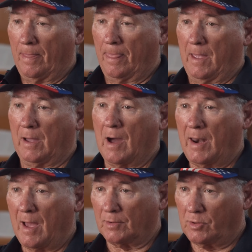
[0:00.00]
they
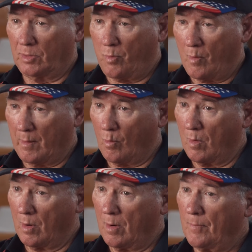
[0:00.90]
got out to the point
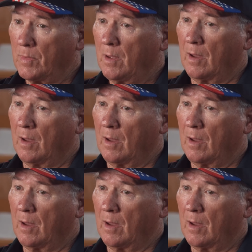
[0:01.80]
where